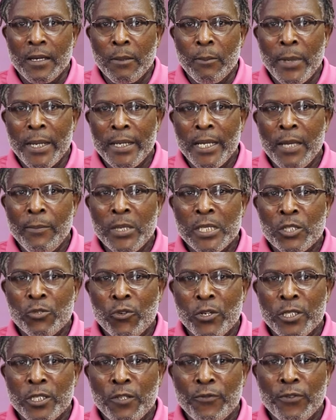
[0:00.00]
My name is
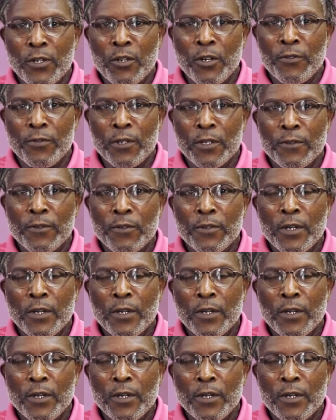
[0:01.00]
Christopher Griffith.